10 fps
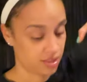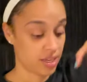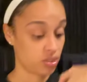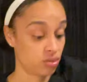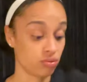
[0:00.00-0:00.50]

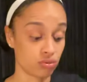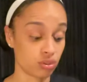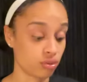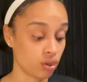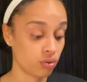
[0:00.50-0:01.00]
they do.
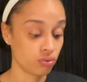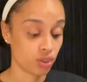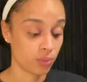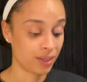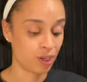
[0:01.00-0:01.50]
So don't
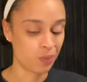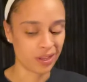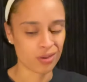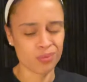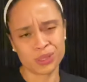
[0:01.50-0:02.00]
don't be don't be
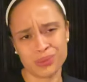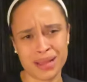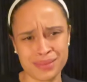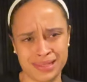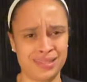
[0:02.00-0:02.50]
like, oh well,
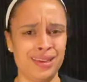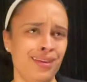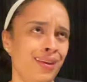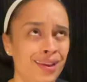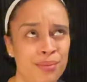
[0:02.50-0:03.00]
I'm gonna see.